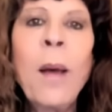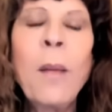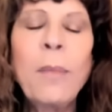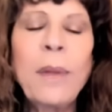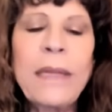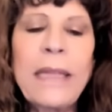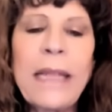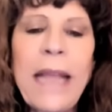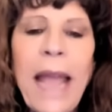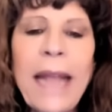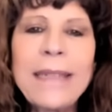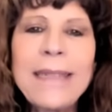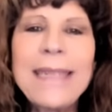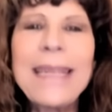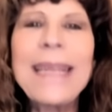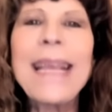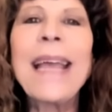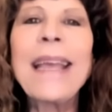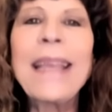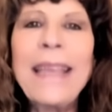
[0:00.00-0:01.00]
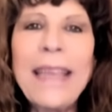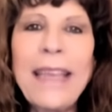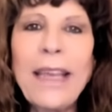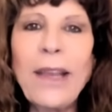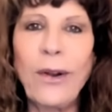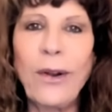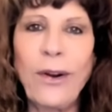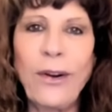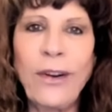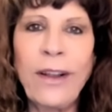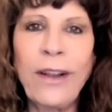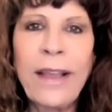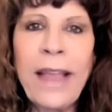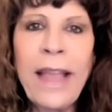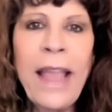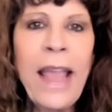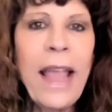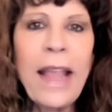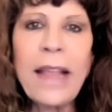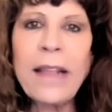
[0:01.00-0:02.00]
But the idea here
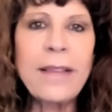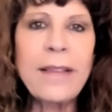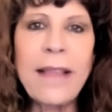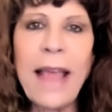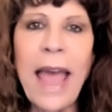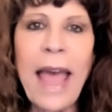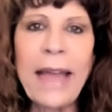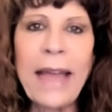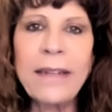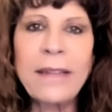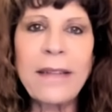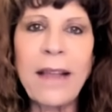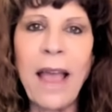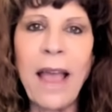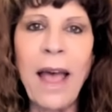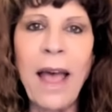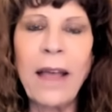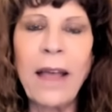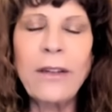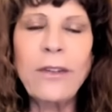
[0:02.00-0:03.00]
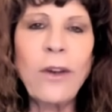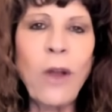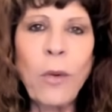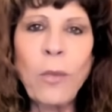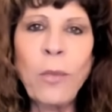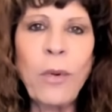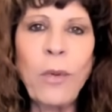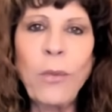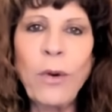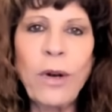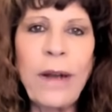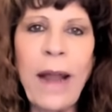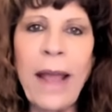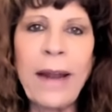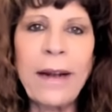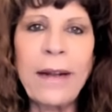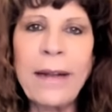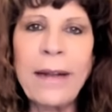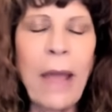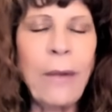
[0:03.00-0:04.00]
is that, uh, no, we're
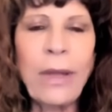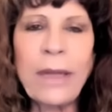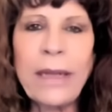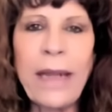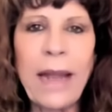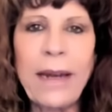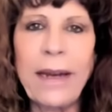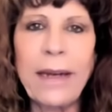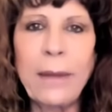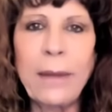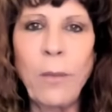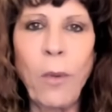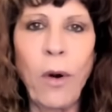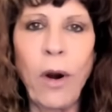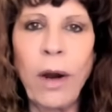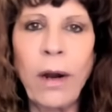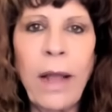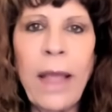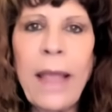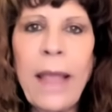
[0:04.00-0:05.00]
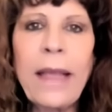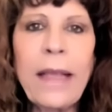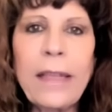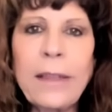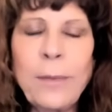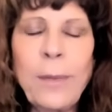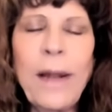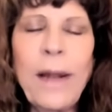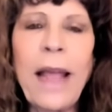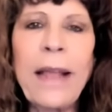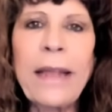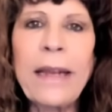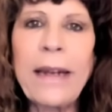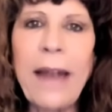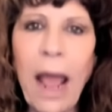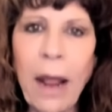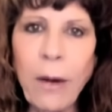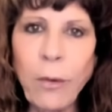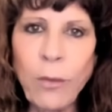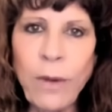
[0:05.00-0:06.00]
not allowing that anymore. Hezbollah
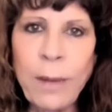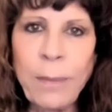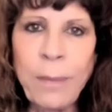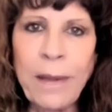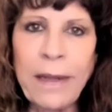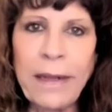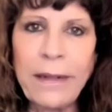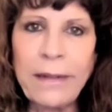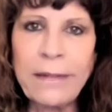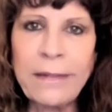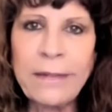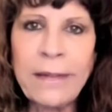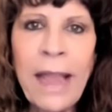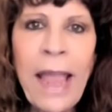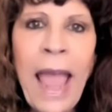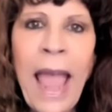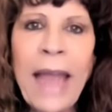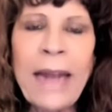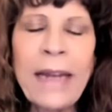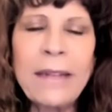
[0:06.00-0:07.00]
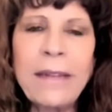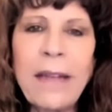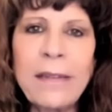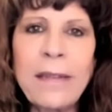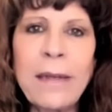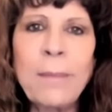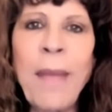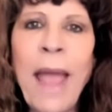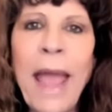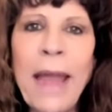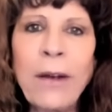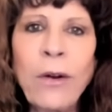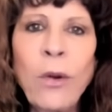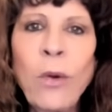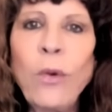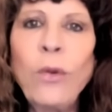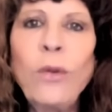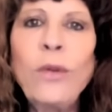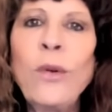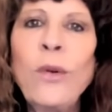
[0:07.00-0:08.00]
cannot rebuild, and it doesn't matter
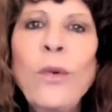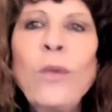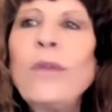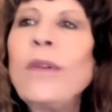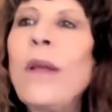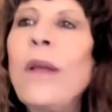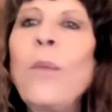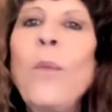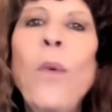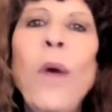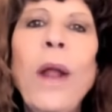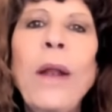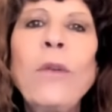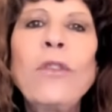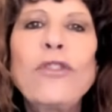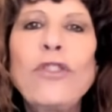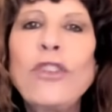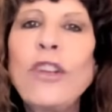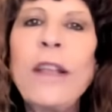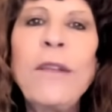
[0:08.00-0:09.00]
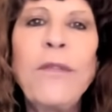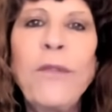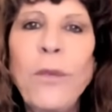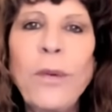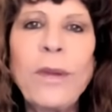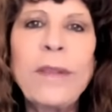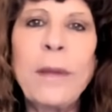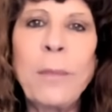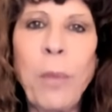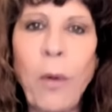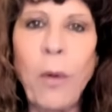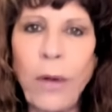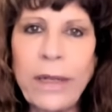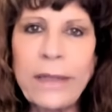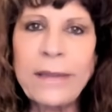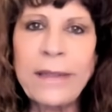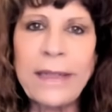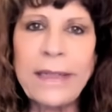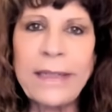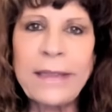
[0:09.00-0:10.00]
who, who, what chief was
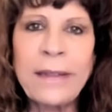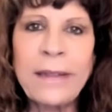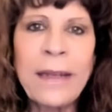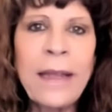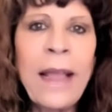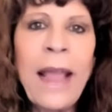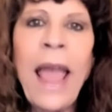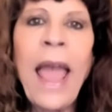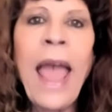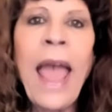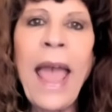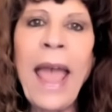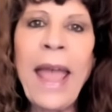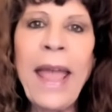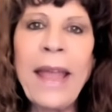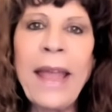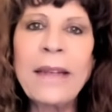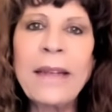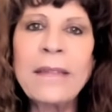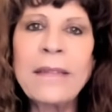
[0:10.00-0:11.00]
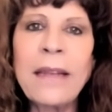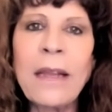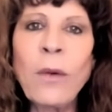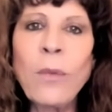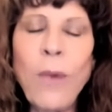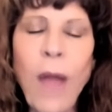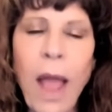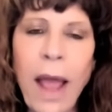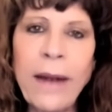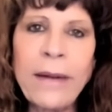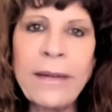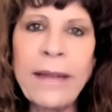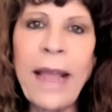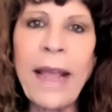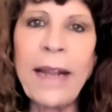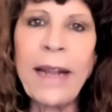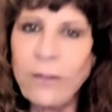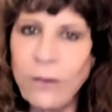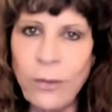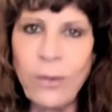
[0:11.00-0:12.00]
appointed, and Iran
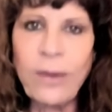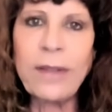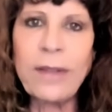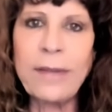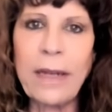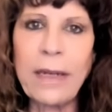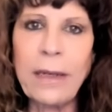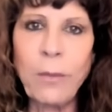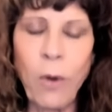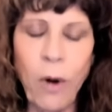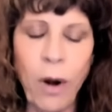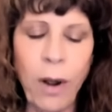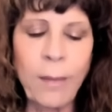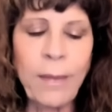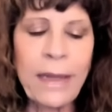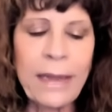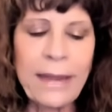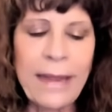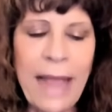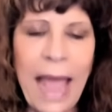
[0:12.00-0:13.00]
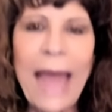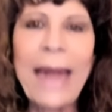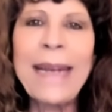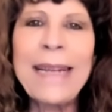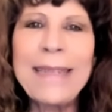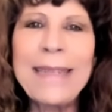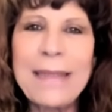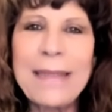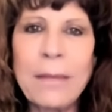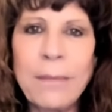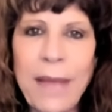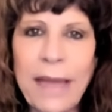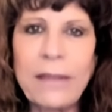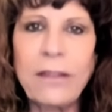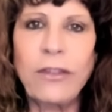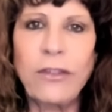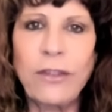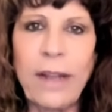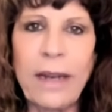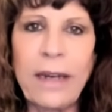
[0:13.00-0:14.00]
can't do this anymore. I mean, that is the
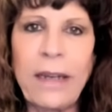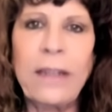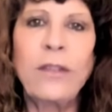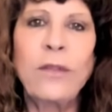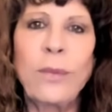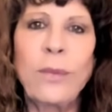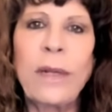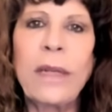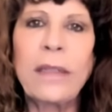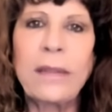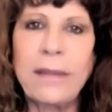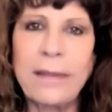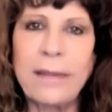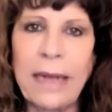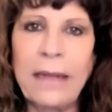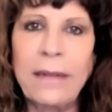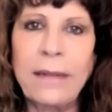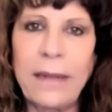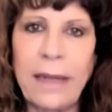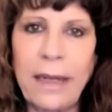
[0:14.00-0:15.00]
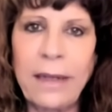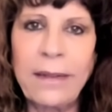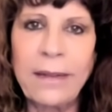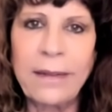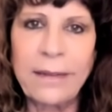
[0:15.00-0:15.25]
message that Israel is sending.